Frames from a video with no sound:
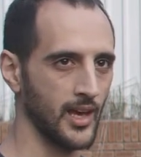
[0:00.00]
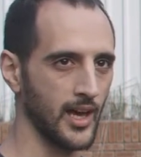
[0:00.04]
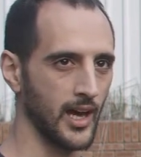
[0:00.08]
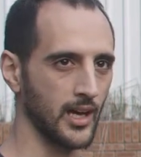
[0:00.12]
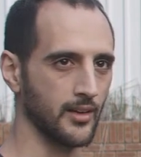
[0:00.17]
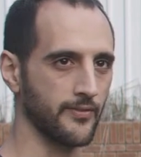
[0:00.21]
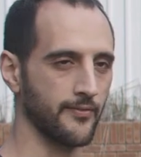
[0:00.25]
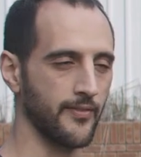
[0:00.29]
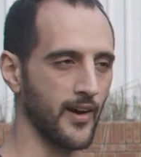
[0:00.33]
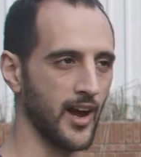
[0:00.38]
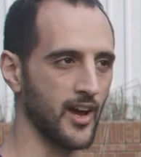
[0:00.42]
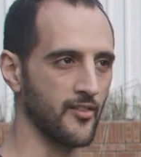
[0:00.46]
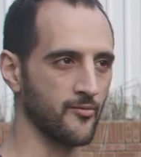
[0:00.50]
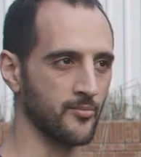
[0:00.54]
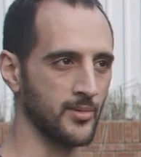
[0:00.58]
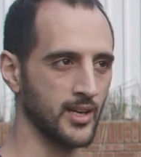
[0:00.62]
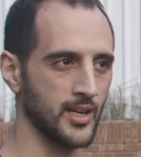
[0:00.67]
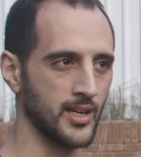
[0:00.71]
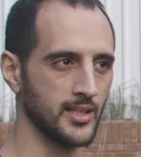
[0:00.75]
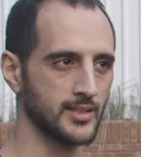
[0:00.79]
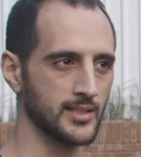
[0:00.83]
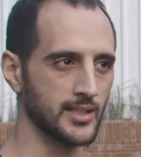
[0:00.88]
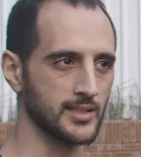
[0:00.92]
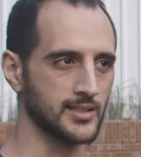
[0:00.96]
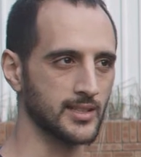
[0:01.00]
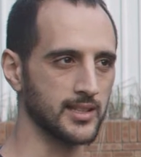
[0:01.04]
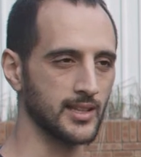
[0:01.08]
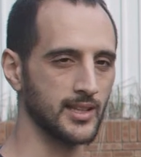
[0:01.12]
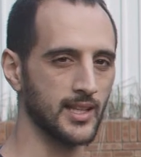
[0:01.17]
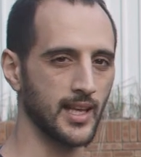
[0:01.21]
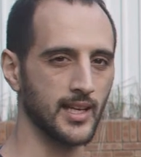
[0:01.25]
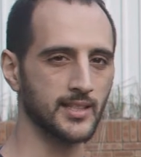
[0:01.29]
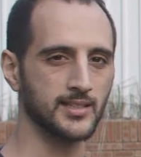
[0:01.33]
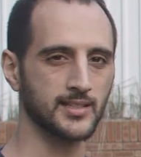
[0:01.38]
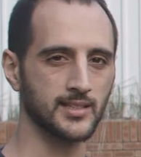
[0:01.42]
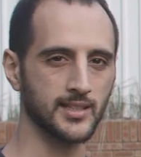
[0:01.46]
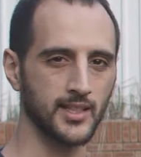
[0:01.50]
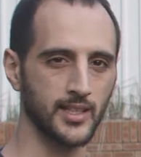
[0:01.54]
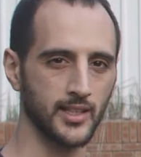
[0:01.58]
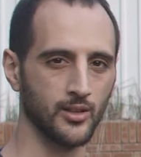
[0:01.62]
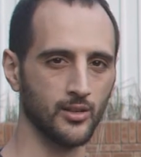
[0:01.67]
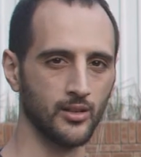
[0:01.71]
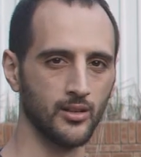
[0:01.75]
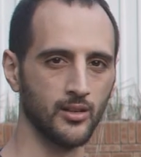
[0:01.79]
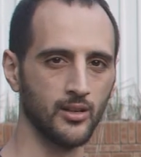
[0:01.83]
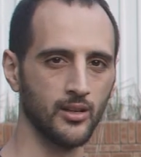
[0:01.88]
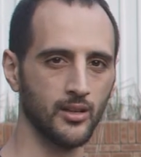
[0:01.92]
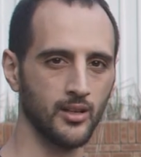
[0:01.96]
at 5 meters, it's less
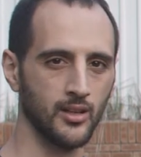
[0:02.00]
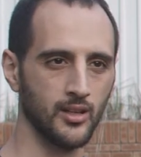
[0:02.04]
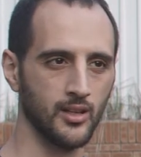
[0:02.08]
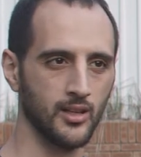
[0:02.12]
skill,